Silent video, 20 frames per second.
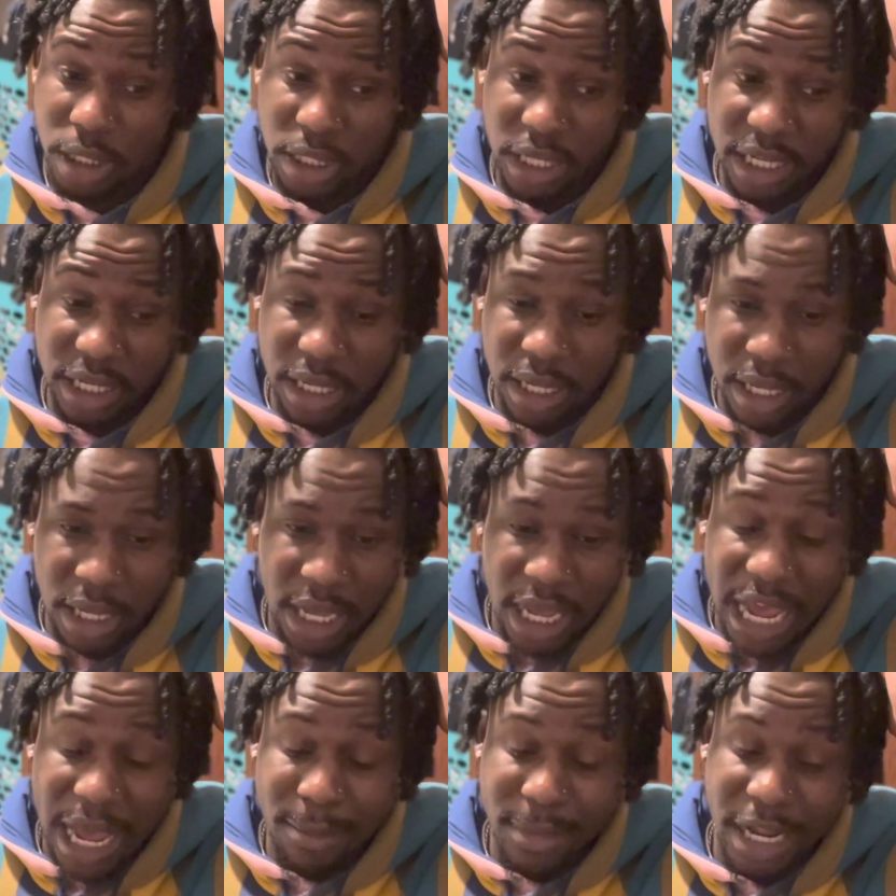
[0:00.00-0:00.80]
Like,
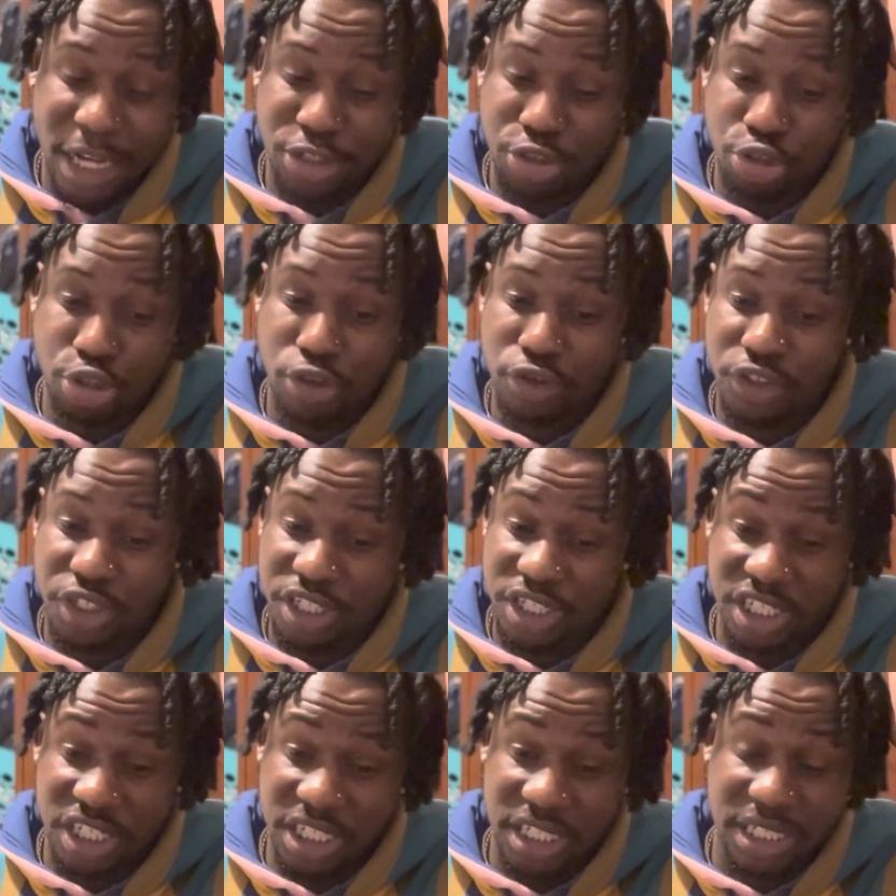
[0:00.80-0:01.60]
I'm not sure if
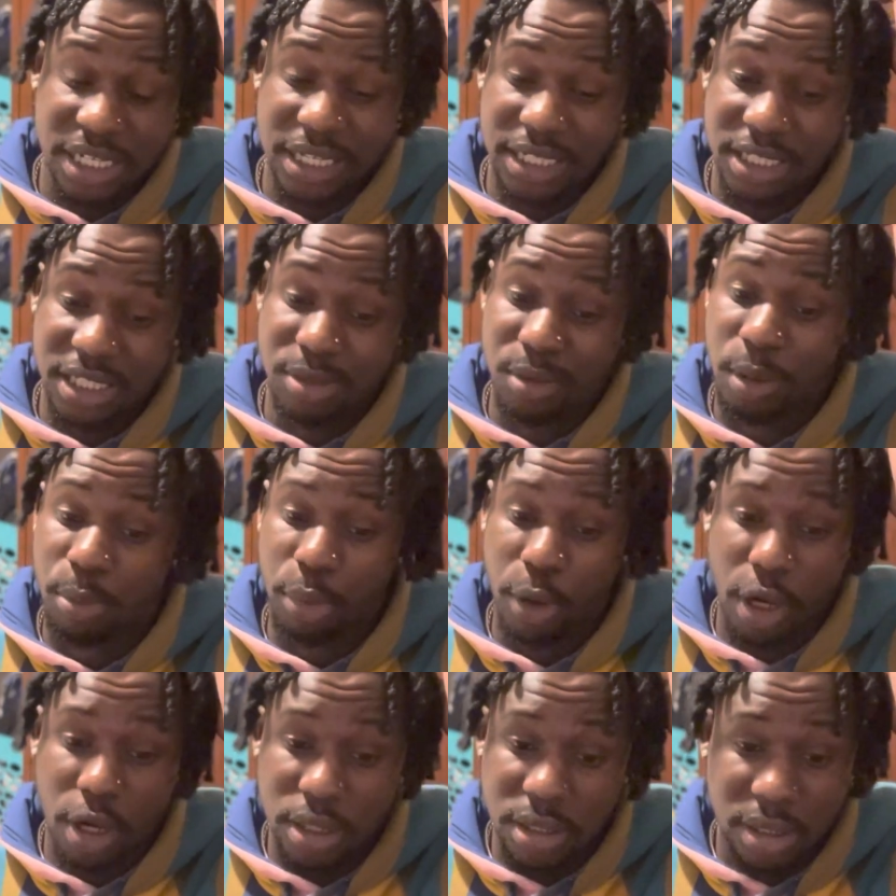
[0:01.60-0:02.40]
she sent it to me
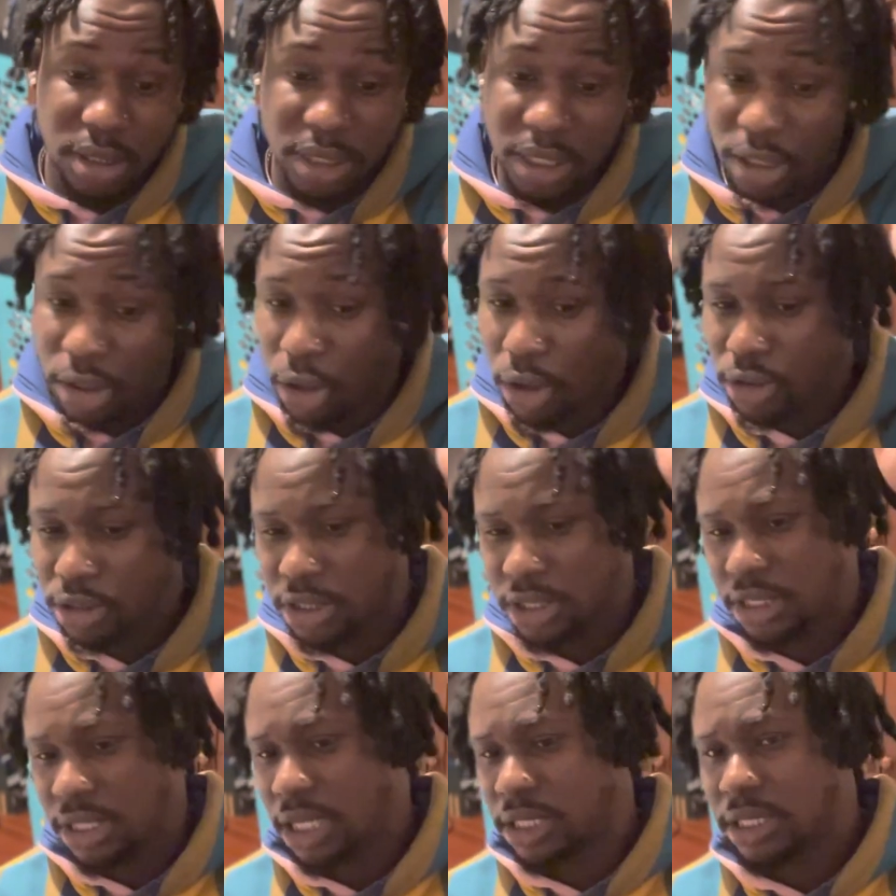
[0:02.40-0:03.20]
personally or
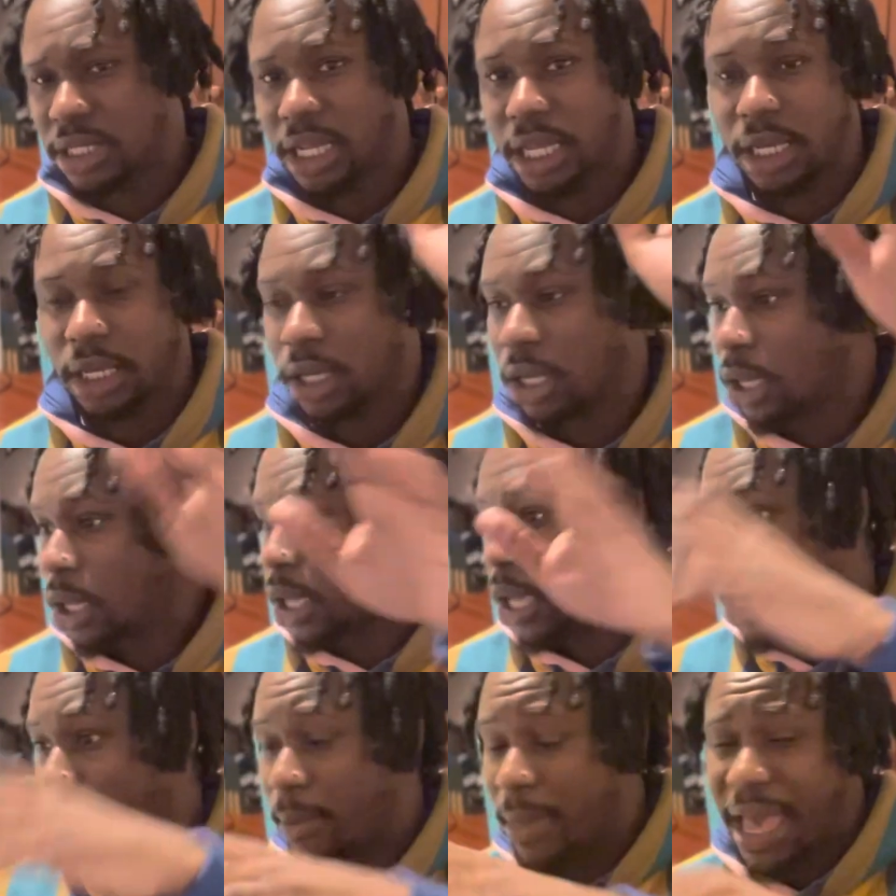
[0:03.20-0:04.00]
she sent it to, like,
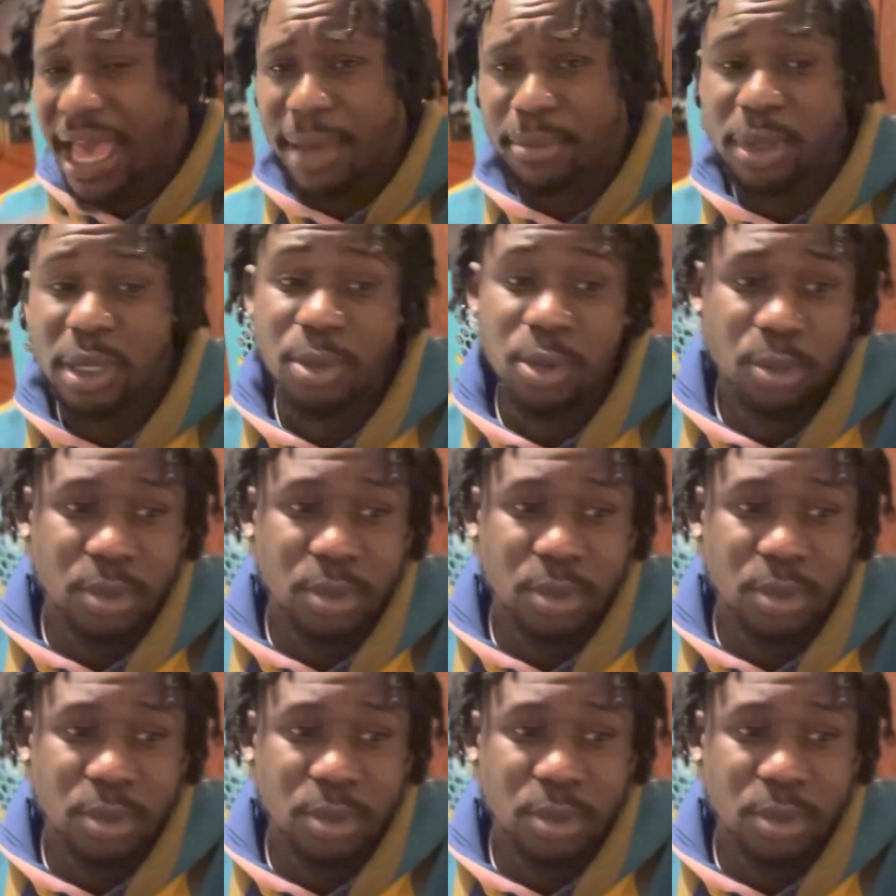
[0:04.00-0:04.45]
mad people.